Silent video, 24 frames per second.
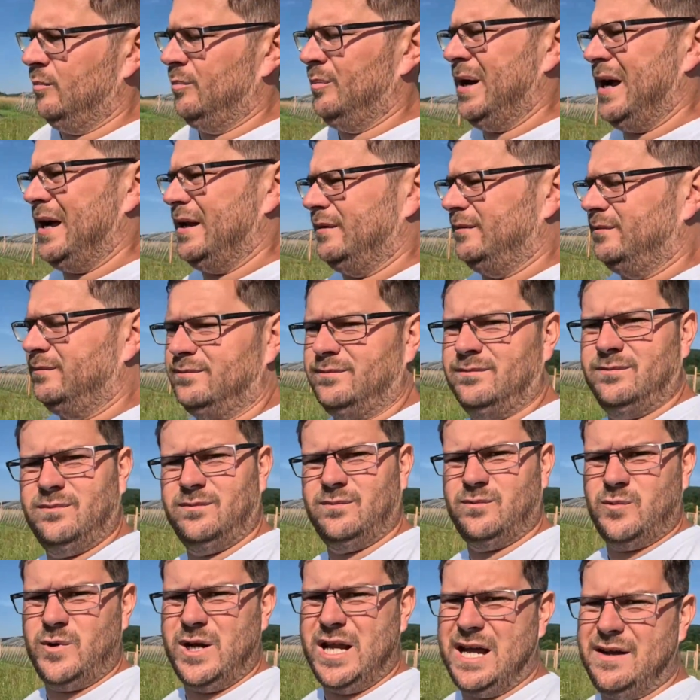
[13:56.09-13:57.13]
but
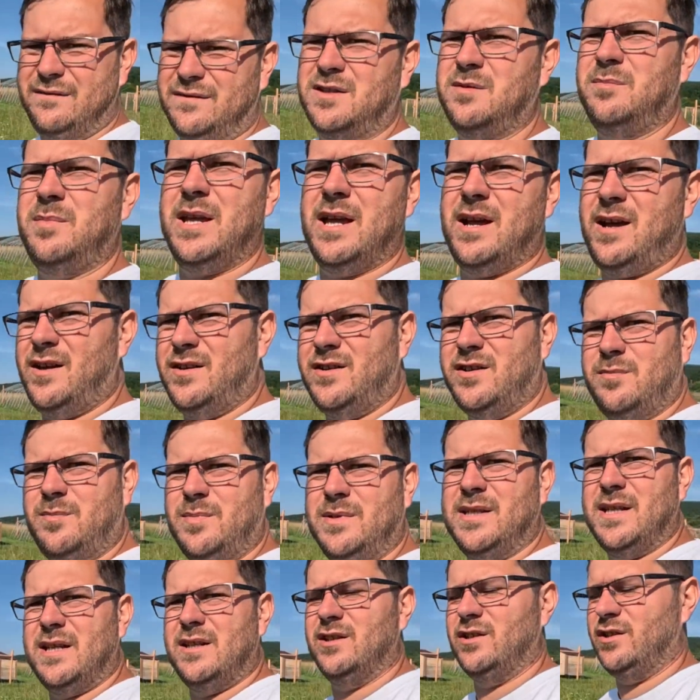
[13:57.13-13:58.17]
we have to be
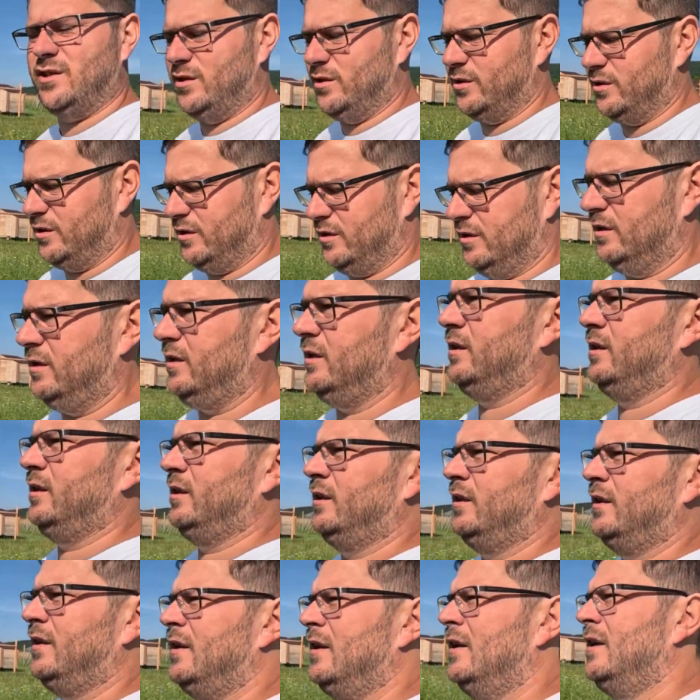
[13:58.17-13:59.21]
100% sure
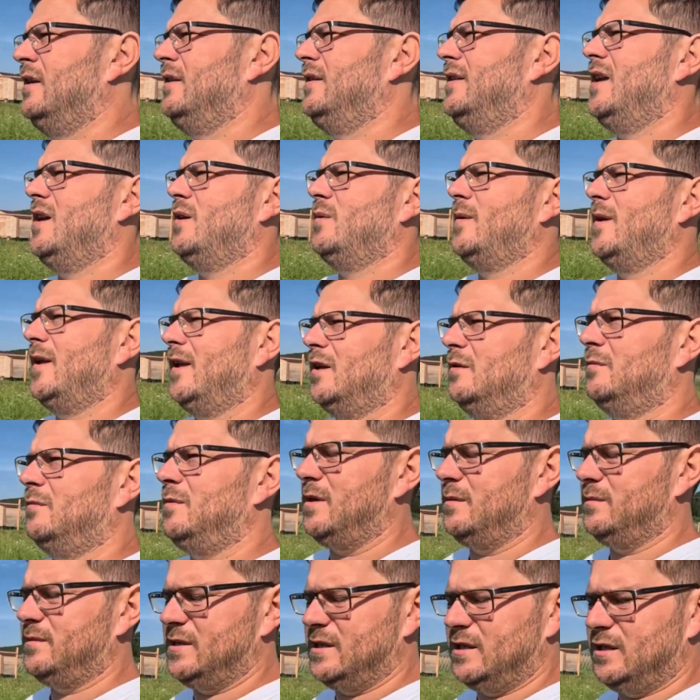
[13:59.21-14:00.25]
that we're going to be
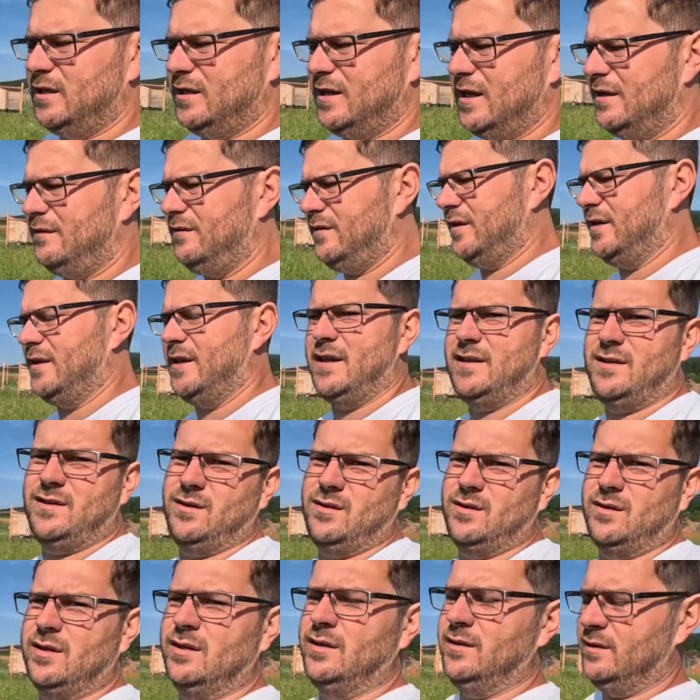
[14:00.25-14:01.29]
able to look after that
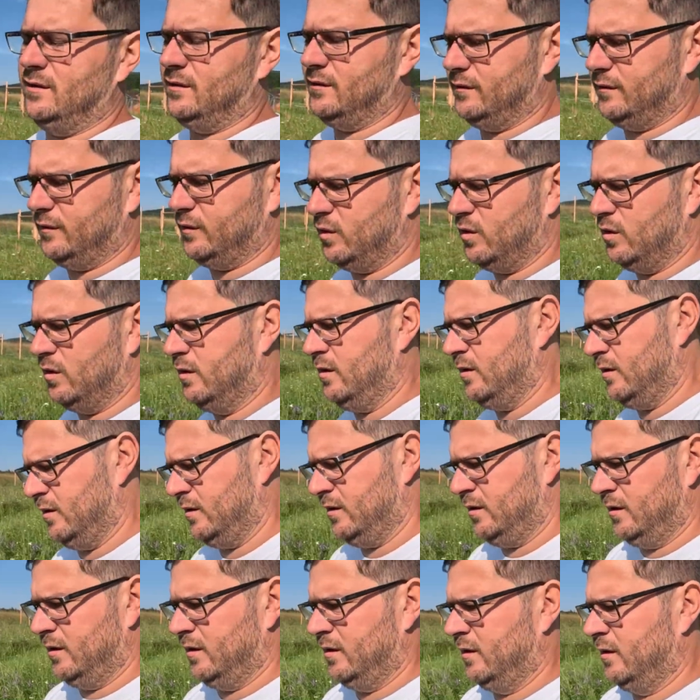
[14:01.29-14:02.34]
dog for
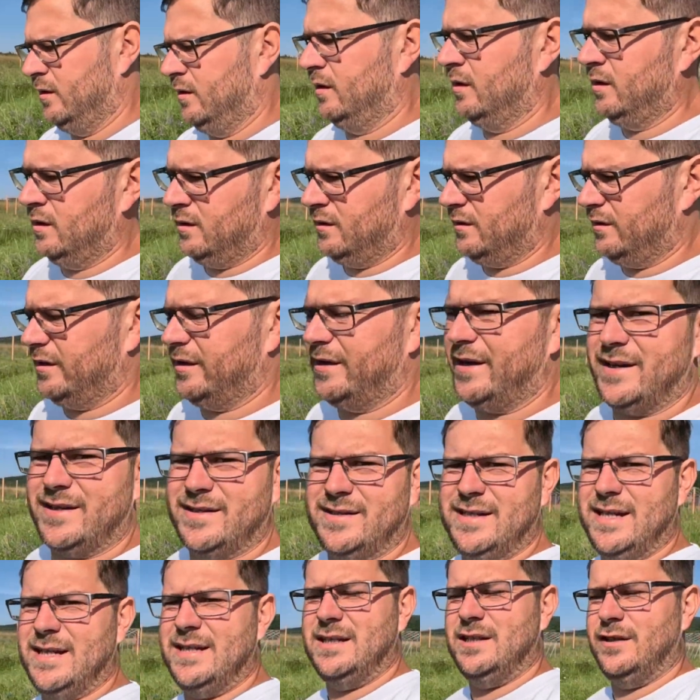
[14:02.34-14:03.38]
the next
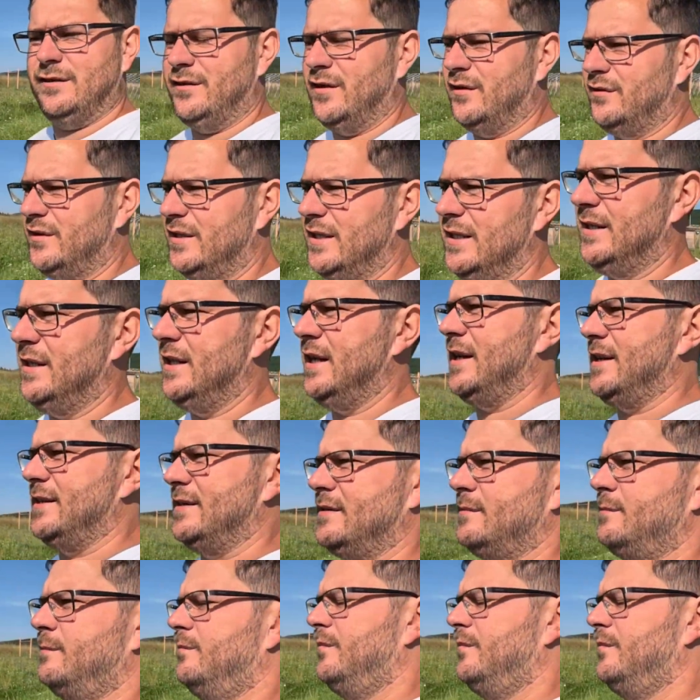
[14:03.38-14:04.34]
10 to 15 years.